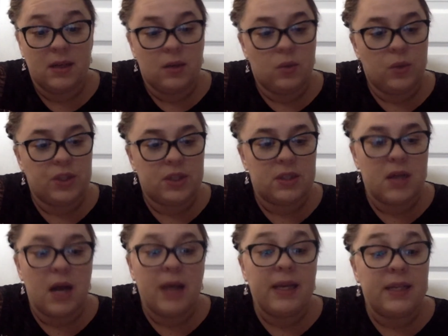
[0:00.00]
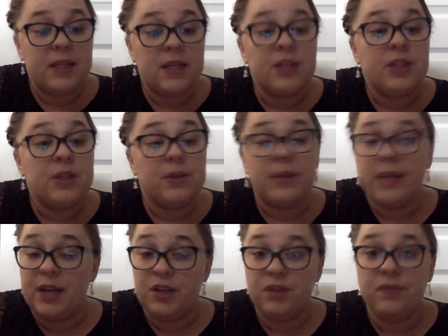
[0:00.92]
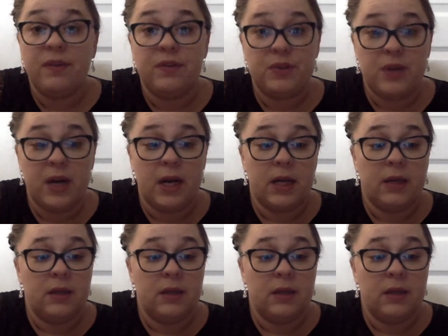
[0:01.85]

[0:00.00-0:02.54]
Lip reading: which is not easy to do in case you've ever tried it.